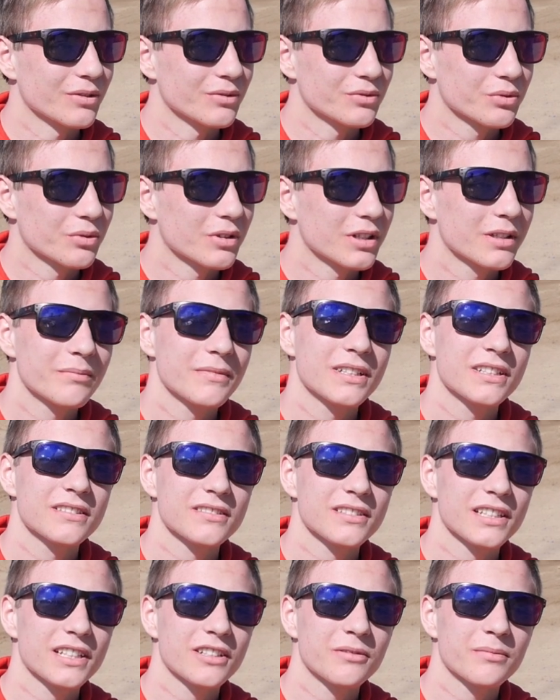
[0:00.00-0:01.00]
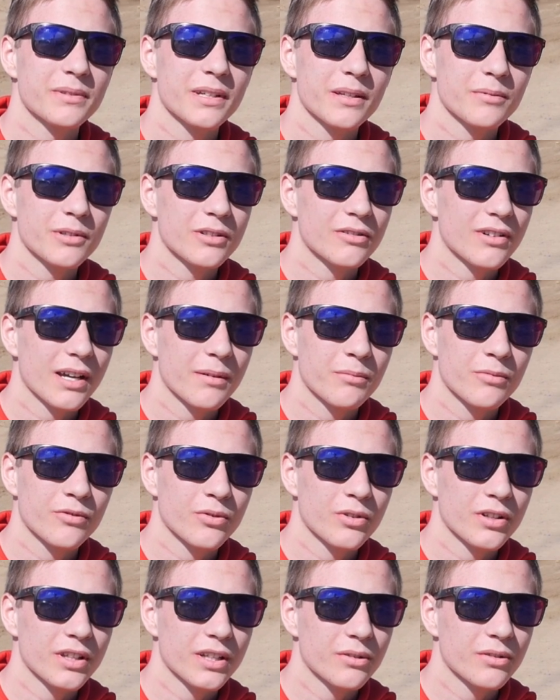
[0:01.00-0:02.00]
20 minutes later, maybe, right
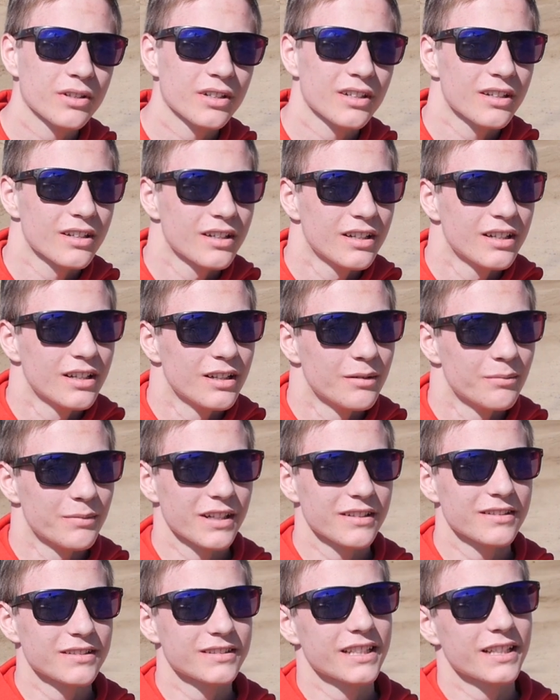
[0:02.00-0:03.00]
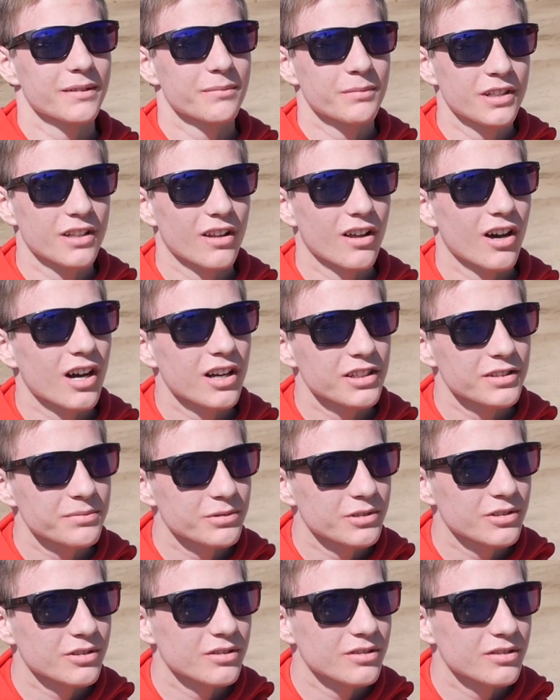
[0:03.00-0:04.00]
before they were about to take me to the
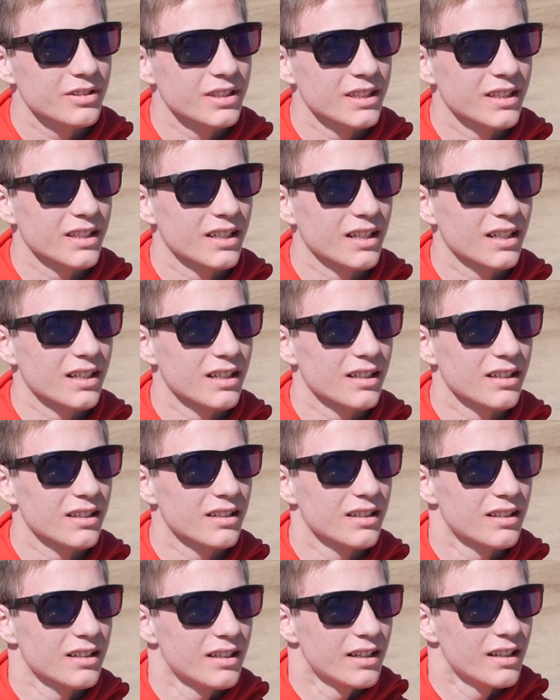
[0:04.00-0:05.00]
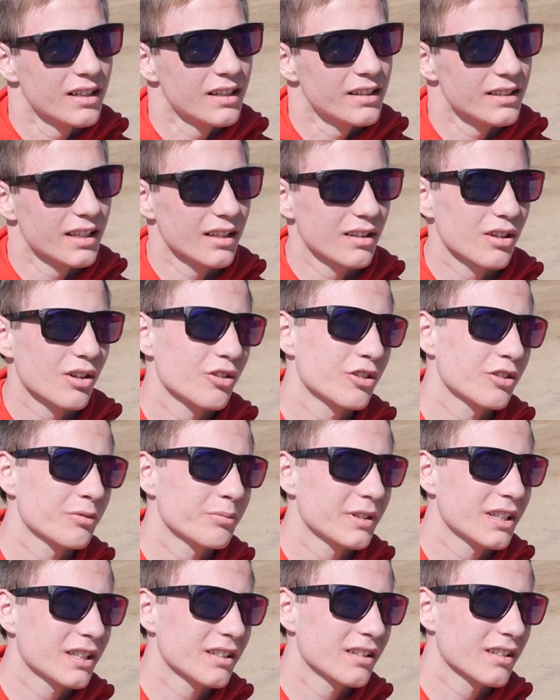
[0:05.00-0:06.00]
hospital, and they loaded
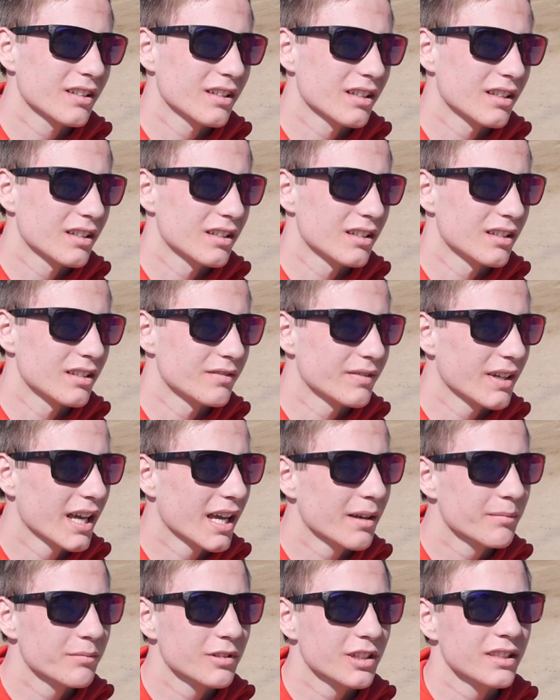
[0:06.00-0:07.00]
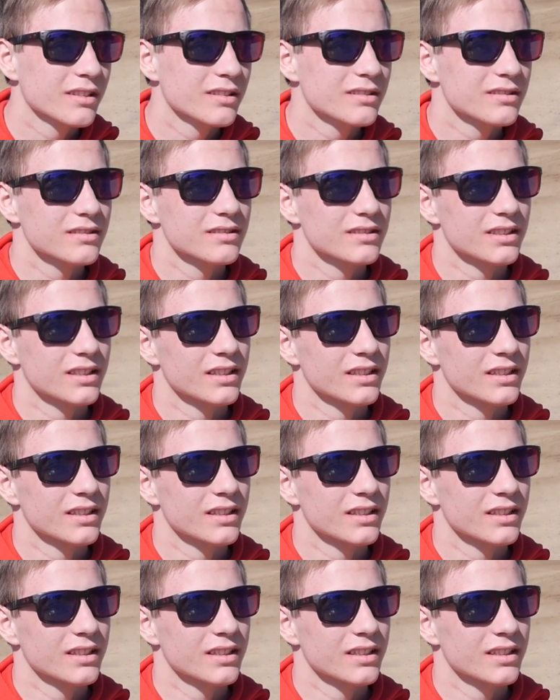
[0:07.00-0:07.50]
me into the ambulance,